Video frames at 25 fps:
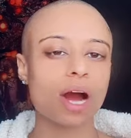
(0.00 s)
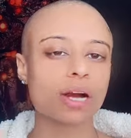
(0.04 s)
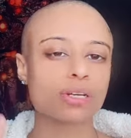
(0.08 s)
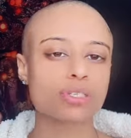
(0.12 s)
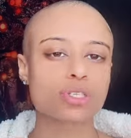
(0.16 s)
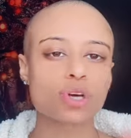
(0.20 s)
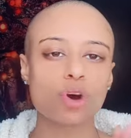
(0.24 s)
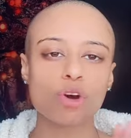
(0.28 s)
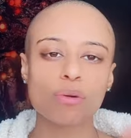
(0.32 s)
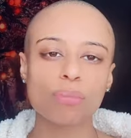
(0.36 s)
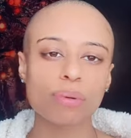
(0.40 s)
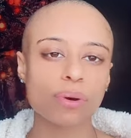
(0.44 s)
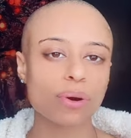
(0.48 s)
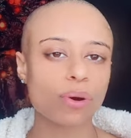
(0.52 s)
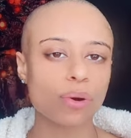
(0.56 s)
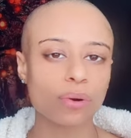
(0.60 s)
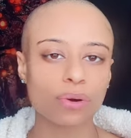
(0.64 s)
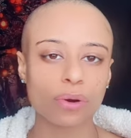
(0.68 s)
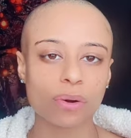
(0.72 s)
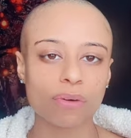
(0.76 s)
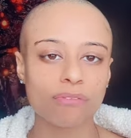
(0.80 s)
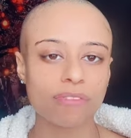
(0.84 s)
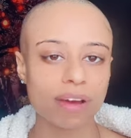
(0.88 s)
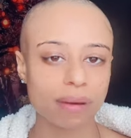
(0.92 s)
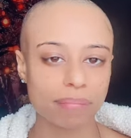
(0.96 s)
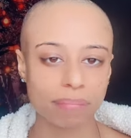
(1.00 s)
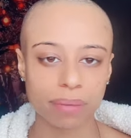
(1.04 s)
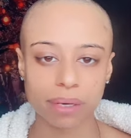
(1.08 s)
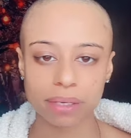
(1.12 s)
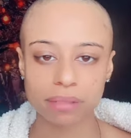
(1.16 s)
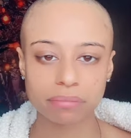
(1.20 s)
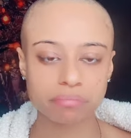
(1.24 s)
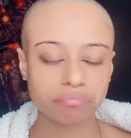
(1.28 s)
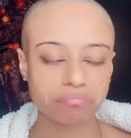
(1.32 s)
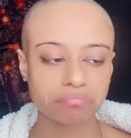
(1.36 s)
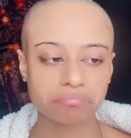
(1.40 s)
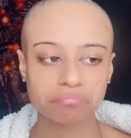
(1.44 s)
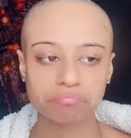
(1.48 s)
either October or
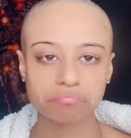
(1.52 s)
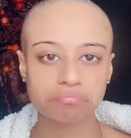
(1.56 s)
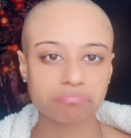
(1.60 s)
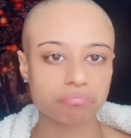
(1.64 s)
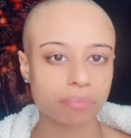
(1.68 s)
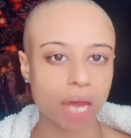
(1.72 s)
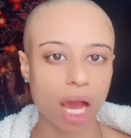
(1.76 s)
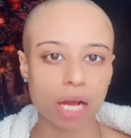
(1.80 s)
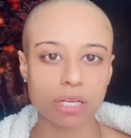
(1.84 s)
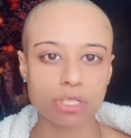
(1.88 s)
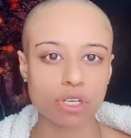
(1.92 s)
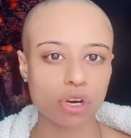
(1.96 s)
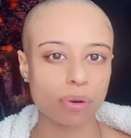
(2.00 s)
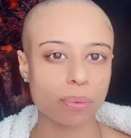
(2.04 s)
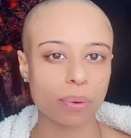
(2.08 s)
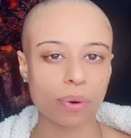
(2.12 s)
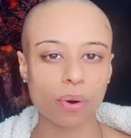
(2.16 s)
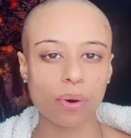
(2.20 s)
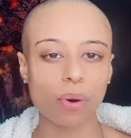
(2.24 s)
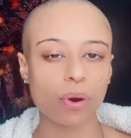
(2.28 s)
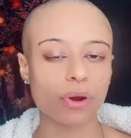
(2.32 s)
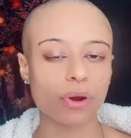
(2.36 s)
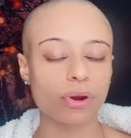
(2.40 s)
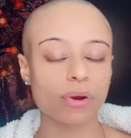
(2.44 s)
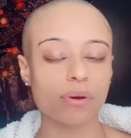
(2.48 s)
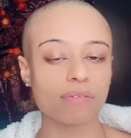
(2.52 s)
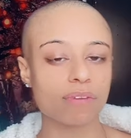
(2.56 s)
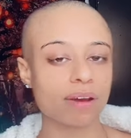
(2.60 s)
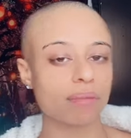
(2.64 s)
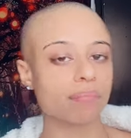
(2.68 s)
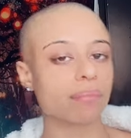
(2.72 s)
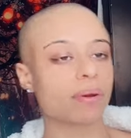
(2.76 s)
November. October or